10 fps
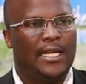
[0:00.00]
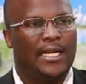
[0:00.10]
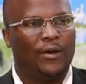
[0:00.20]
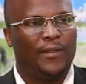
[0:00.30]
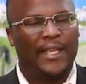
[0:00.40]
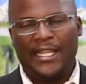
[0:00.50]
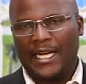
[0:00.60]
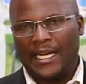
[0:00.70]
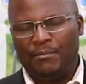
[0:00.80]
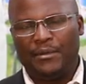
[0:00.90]
Now, the other
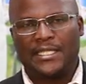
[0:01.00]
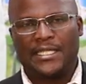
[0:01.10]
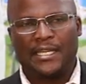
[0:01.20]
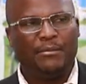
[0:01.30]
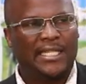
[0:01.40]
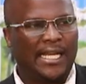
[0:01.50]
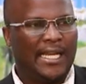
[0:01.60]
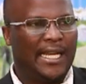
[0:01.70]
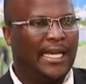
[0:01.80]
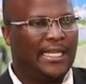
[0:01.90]
gap is
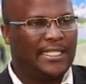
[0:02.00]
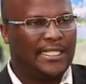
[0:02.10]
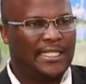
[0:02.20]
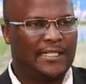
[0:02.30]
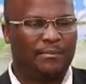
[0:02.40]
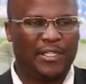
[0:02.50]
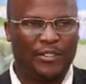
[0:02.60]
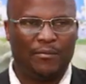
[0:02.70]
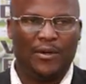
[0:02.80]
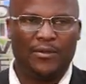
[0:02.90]
misaligned
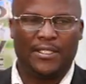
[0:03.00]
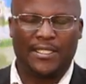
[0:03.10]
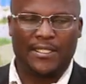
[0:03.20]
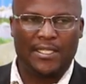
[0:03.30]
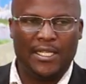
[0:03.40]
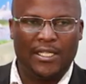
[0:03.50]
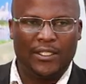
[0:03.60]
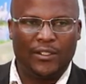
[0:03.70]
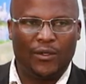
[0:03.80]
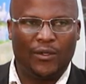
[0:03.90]
spatial boundaries.
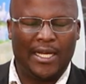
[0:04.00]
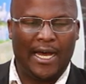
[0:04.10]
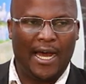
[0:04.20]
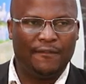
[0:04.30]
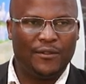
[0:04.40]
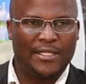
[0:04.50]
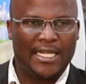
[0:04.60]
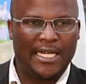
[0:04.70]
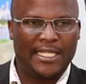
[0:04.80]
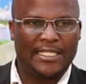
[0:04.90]
So I've used
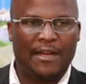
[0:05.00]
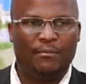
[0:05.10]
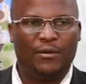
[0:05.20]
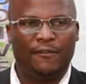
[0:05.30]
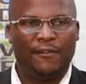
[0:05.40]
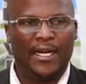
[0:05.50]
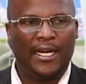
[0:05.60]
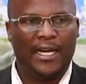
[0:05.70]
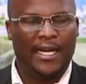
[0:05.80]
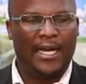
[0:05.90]
an example of
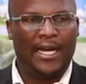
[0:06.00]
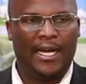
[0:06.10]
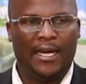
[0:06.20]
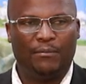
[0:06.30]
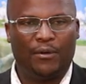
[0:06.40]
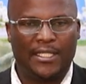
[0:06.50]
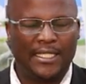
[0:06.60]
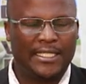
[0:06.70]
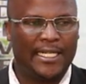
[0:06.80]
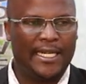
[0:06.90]
a
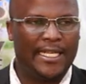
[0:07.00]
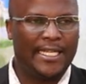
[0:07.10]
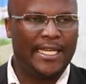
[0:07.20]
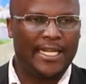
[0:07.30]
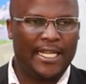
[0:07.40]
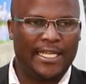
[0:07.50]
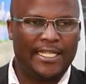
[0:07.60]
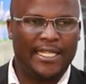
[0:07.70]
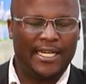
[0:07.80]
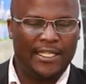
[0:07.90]
protected area in
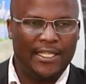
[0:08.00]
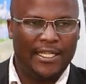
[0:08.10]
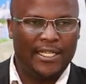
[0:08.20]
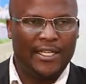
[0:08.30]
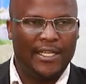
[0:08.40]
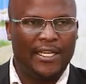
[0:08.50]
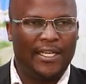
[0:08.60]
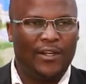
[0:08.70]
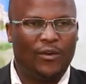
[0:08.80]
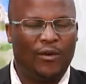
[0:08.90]
Kenya,
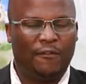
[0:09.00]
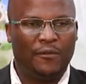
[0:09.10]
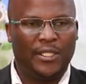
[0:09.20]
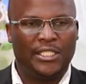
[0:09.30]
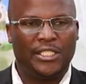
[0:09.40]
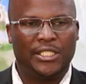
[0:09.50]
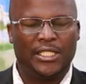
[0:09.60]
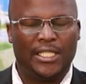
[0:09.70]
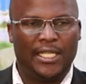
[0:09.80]
of which